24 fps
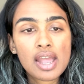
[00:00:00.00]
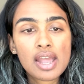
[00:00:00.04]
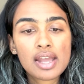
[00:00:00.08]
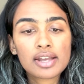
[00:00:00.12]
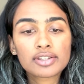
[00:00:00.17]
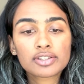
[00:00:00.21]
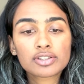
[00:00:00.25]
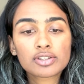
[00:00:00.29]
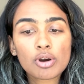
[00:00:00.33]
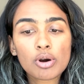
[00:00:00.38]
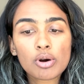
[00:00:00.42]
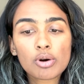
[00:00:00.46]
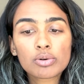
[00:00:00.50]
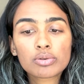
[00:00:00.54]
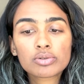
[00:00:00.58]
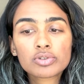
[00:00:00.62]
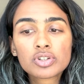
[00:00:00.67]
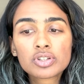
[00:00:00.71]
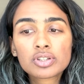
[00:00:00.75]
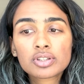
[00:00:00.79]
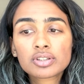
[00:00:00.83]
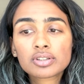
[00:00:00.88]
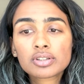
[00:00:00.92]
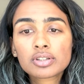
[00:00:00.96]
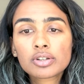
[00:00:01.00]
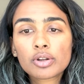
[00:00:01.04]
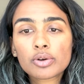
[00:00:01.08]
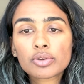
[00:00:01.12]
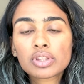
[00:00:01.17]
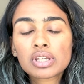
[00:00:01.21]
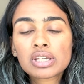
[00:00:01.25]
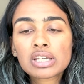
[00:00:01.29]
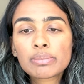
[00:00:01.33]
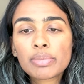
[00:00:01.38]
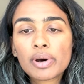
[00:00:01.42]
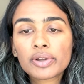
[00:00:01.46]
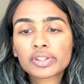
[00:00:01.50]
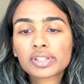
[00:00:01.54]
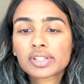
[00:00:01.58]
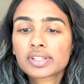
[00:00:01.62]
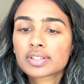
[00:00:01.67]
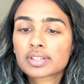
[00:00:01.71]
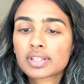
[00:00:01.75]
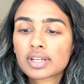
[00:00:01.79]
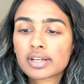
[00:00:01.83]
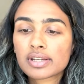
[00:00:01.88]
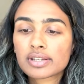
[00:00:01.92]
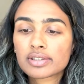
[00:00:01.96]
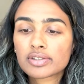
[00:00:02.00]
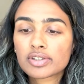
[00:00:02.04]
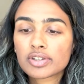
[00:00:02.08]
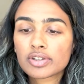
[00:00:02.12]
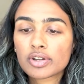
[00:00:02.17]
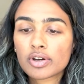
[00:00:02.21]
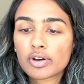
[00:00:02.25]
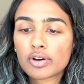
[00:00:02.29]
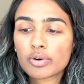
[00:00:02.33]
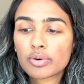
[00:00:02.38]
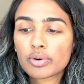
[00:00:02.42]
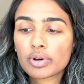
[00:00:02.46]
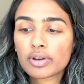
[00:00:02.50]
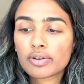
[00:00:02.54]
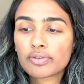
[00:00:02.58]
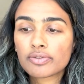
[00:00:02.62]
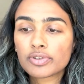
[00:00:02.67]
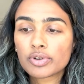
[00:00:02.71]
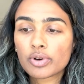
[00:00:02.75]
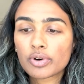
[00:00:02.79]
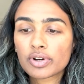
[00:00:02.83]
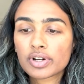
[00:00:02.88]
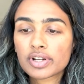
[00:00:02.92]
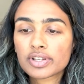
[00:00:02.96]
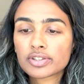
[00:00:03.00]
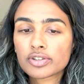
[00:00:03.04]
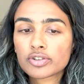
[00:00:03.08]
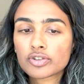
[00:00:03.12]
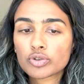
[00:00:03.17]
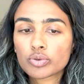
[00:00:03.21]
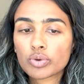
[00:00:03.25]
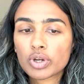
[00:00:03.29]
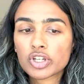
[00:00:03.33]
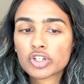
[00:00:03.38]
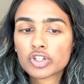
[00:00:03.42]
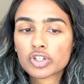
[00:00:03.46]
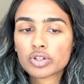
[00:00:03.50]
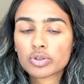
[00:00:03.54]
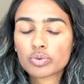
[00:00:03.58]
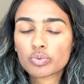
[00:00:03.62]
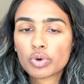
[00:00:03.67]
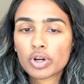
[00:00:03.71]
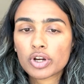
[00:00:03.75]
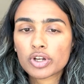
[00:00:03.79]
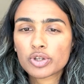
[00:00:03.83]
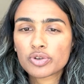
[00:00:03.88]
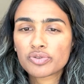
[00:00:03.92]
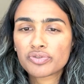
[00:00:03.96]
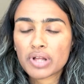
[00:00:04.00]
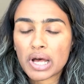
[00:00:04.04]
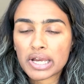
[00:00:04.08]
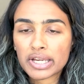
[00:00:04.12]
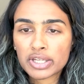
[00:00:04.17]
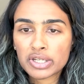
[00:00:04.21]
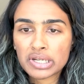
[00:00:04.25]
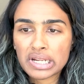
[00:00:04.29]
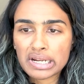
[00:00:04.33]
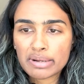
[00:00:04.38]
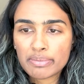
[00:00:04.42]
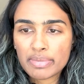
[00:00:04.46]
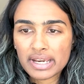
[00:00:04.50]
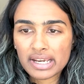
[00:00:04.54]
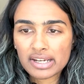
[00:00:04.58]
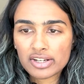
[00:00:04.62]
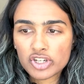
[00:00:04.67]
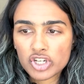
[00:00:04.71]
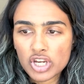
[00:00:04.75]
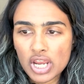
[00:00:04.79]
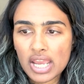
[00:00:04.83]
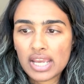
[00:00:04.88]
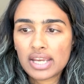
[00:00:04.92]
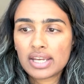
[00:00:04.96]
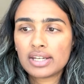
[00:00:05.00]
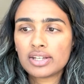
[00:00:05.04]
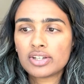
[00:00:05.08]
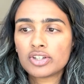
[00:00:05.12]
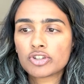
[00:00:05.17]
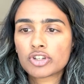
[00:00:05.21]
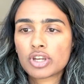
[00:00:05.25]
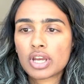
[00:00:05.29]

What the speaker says: So just, think about these things, if you're in a situation where you feel like you need to make a change